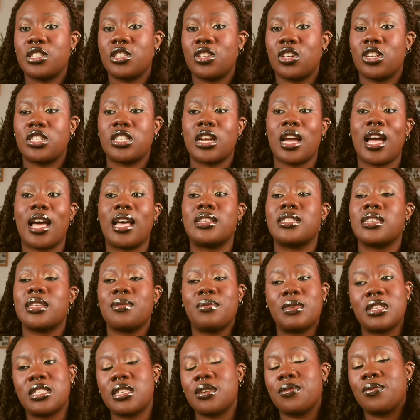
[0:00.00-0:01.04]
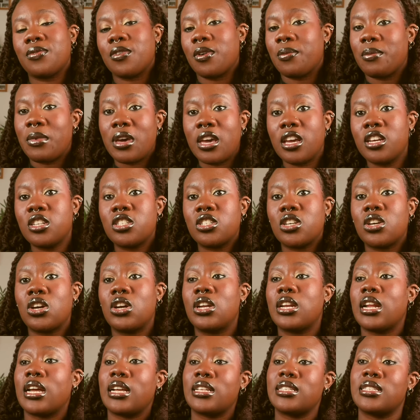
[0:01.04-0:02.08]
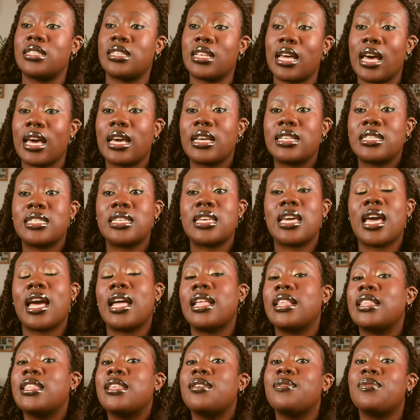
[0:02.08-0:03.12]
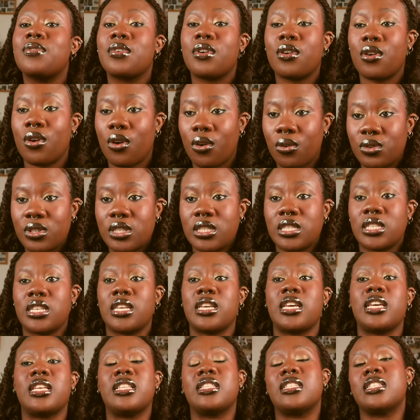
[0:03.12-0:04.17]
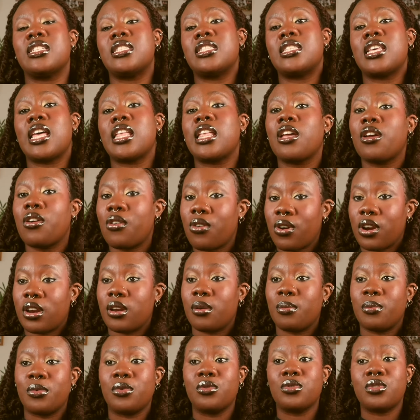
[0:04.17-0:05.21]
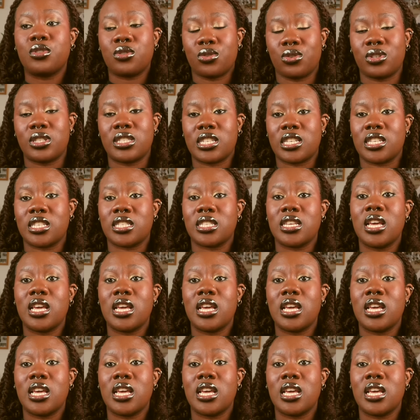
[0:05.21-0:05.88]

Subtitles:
such as misinformation, anxiety, and difficulty in discerning credible sources.